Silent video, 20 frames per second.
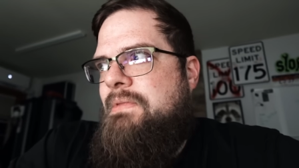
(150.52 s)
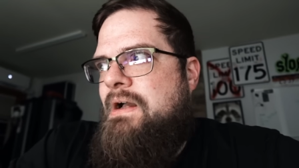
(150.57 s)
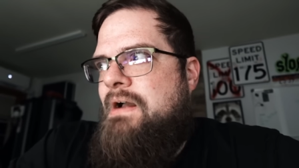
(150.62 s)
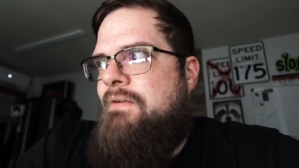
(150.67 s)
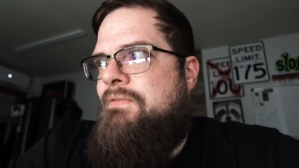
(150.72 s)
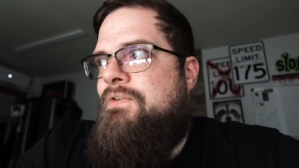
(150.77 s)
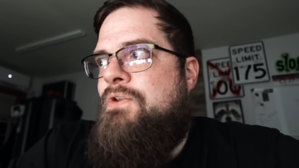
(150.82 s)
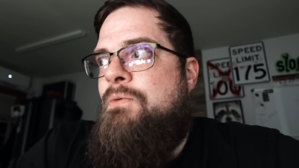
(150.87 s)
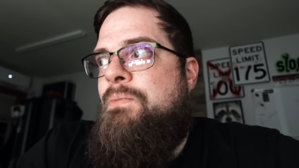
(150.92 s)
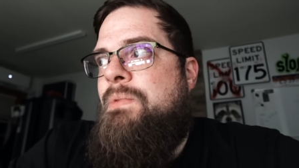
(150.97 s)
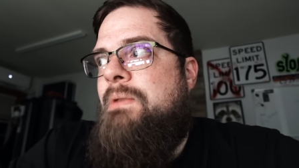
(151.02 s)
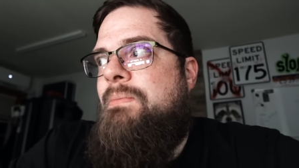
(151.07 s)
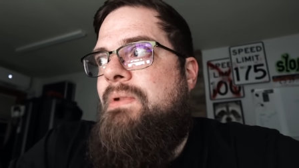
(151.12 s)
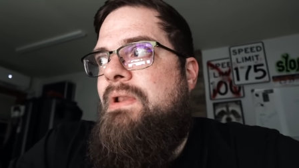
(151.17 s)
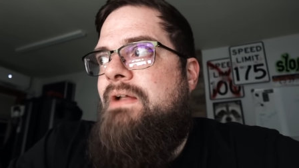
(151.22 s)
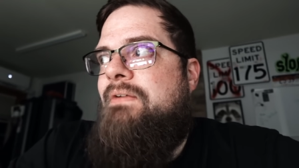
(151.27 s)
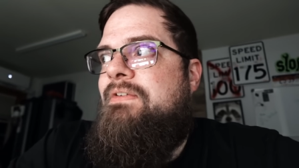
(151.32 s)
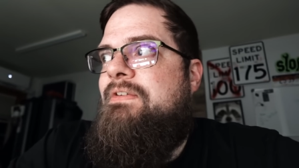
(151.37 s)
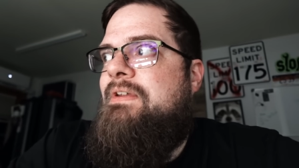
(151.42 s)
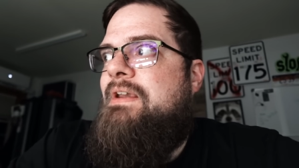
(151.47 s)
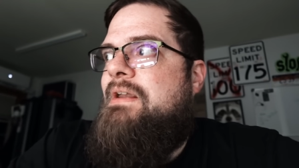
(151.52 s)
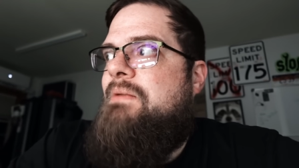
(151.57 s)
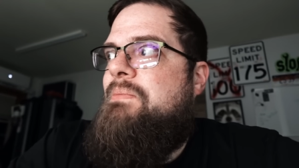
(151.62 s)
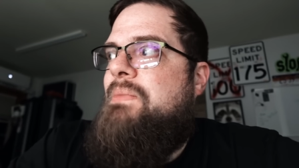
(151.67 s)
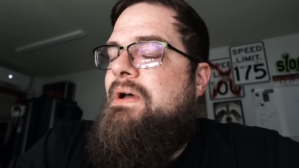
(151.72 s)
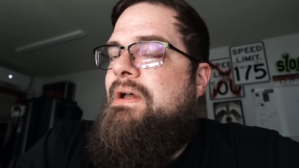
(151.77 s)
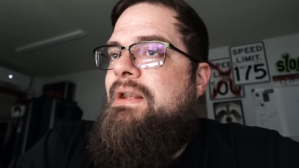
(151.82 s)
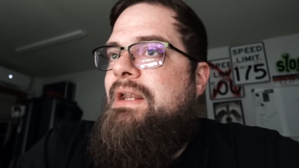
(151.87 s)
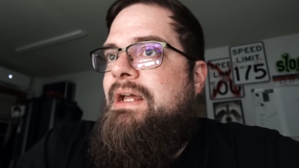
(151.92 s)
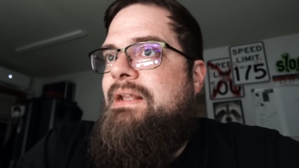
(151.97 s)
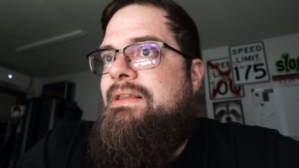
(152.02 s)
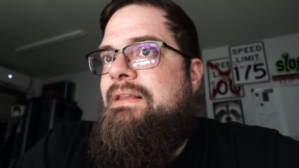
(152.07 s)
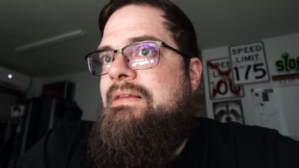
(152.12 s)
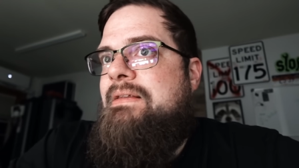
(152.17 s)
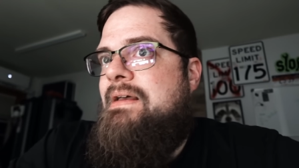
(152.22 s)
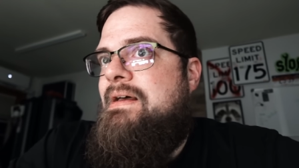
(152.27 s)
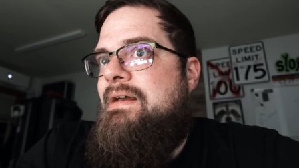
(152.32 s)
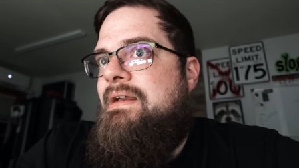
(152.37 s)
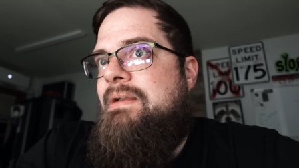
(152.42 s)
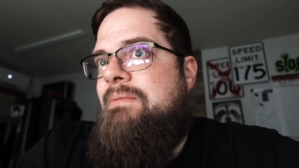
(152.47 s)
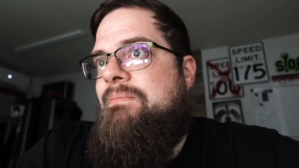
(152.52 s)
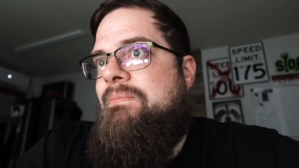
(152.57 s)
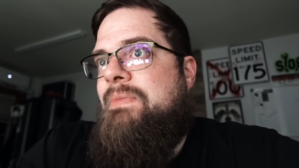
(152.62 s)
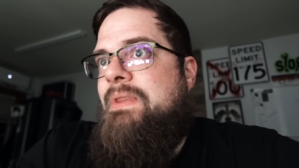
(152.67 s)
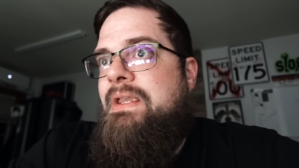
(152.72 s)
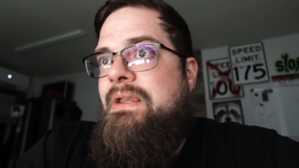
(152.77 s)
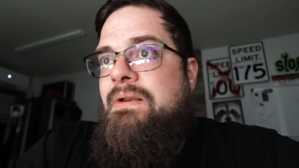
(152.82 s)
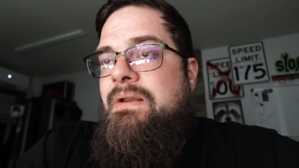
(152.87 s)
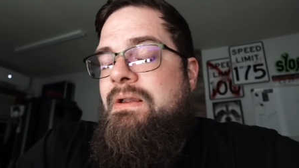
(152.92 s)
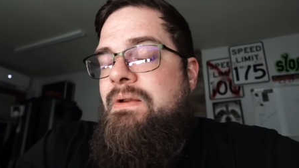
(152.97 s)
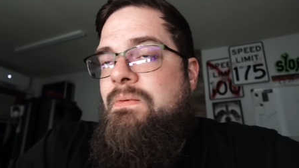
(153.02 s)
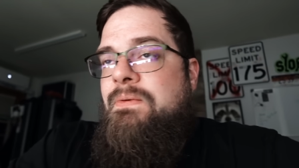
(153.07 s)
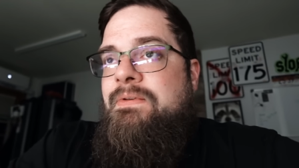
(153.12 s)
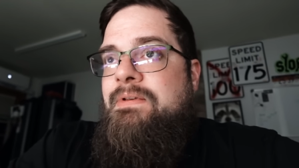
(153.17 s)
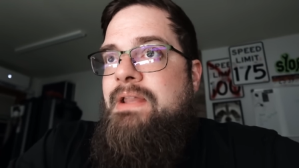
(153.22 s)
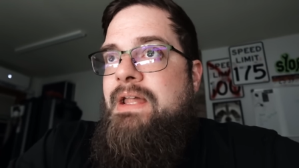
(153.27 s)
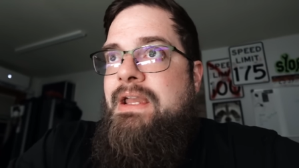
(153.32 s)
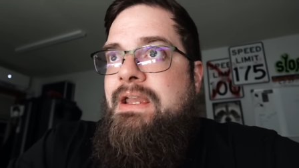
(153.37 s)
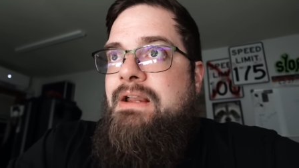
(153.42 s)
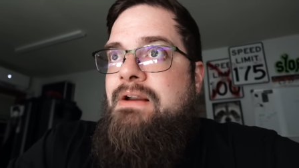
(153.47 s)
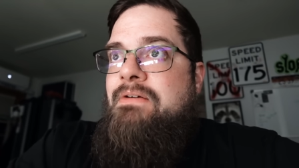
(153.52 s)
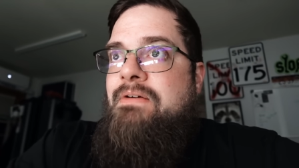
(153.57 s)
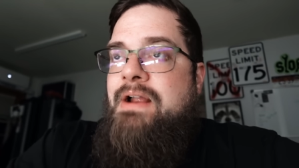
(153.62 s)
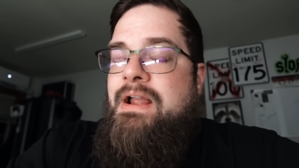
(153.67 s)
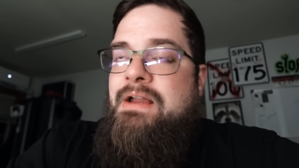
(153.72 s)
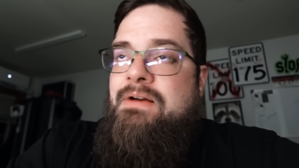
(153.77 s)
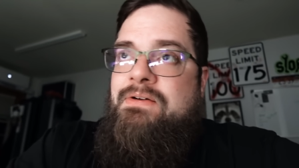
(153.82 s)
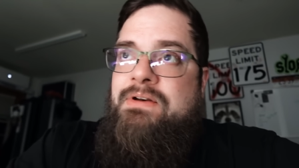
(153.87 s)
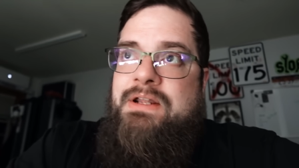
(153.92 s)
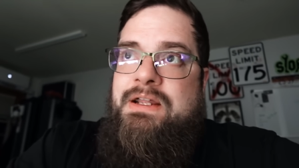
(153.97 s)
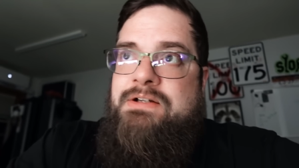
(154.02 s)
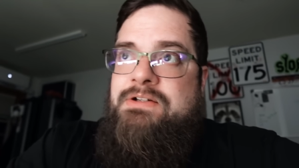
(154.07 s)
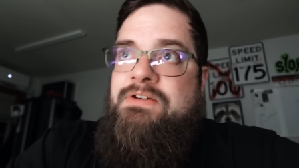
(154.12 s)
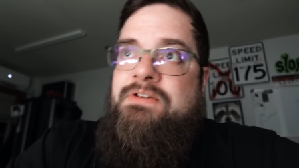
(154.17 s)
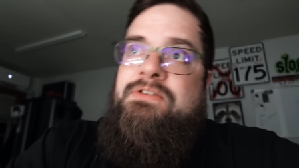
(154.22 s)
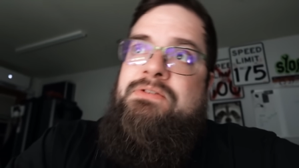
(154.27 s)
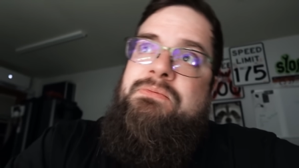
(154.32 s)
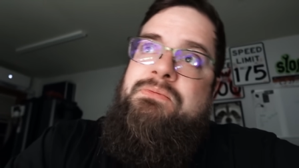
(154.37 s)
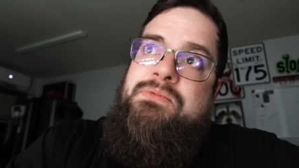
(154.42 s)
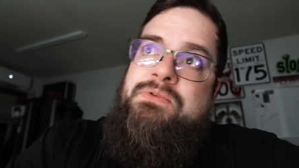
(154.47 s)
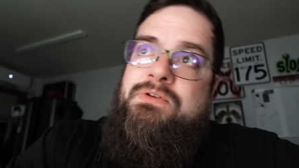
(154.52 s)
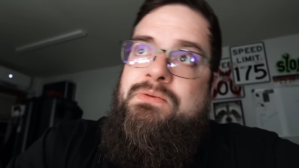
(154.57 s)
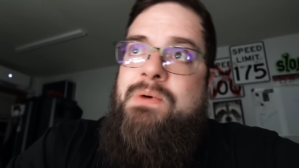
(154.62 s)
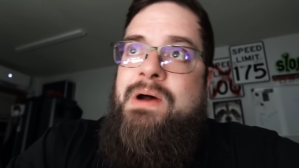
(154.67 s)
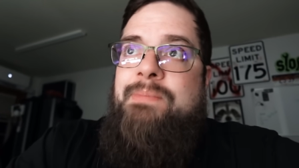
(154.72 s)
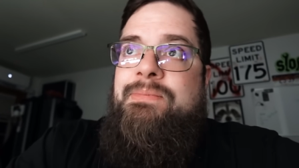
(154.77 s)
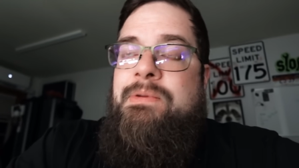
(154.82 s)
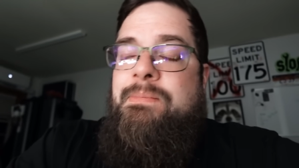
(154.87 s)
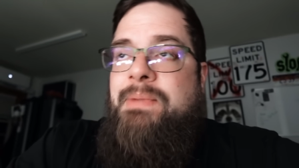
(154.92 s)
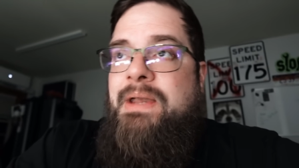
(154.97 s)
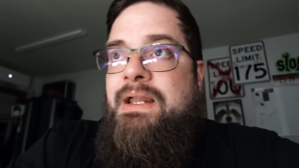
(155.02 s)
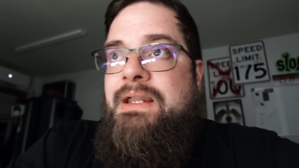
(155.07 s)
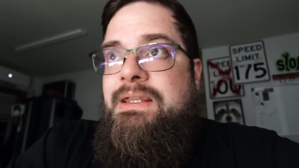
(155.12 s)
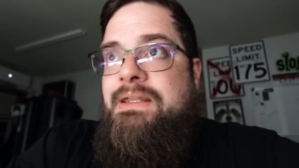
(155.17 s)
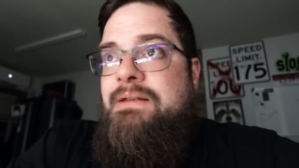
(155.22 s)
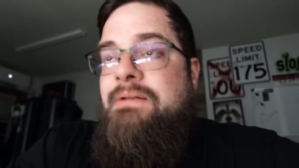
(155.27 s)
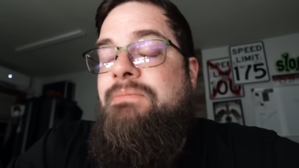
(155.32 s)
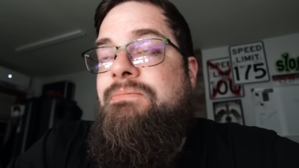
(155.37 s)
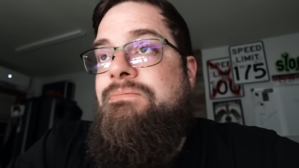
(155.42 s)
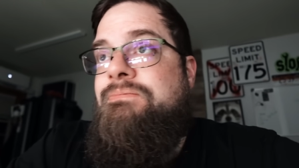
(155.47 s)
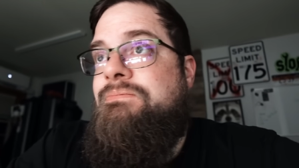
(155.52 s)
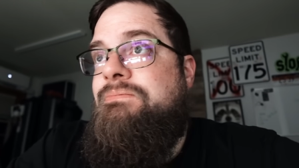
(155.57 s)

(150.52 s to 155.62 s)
a few people have said, but at the time it, it was laying around. I just swapped it back in.